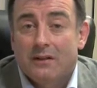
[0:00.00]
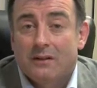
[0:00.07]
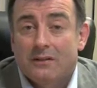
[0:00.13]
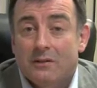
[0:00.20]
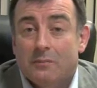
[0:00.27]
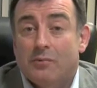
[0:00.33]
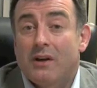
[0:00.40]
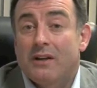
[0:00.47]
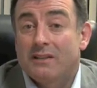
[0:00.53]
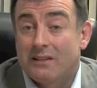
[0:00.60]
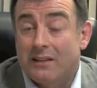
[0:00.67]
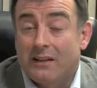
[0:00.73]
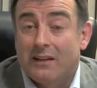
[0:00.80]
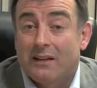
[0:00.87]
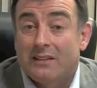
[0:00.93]

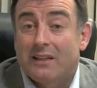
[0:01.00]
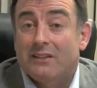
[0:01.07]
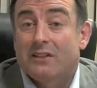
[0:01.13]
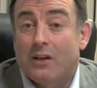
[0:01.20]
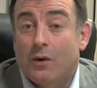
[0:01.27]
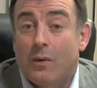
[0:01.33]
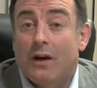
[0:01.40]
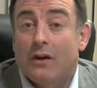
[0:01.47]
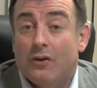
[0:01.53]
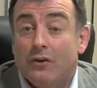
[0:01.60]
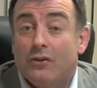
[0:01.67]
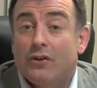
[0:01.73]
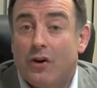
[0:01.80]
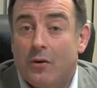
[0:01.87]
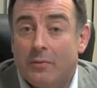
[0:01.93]
Surprisingly, it's actually quite
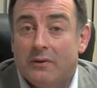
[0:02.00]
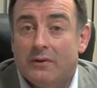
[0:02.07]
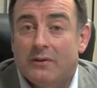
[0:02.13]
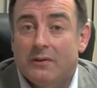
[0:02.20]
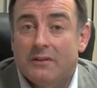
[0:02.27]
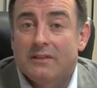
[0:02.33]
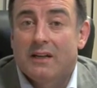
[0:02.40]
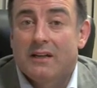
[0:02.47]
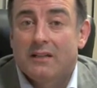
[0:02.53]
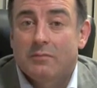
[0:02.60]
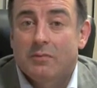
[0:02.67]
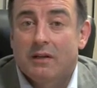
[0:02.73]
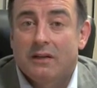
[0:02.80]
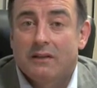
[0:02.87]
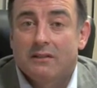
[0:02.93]
uncommon in tennis
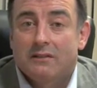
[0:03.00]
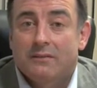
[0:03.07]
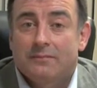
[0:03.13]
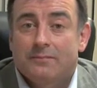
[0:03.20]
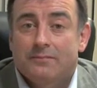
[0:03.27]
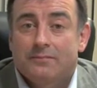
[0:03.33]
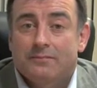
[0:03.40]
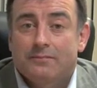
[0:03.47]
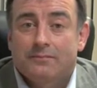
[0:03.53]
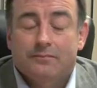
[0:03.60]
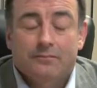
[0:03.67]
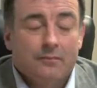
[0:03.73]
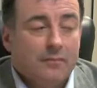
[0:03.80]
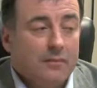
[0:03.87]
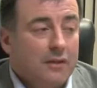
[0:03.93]
players.
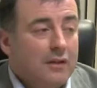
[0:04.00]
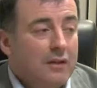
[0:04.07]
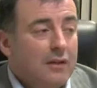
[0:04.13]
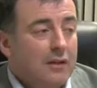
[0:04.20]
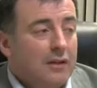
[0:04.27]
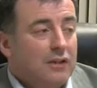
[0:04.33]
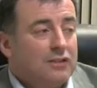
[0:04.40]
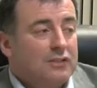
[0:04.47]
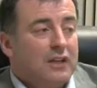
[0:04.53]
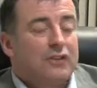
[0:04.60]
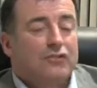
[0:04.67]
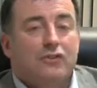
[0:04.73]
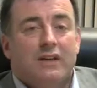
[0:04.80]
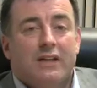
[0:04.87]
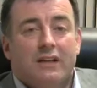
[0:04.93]

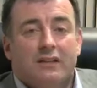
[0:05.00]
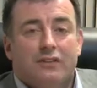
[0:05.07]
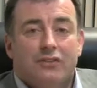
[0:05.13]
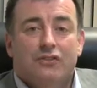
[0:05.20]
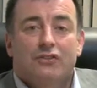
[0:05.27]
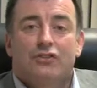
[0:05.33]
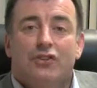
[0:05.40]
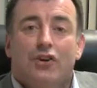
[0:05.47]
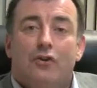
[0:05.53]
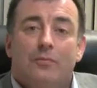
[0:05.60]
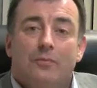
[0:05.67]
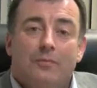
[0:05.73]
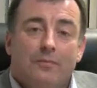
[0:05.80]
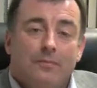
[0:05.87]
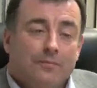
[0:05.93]
Sandra here is going to show them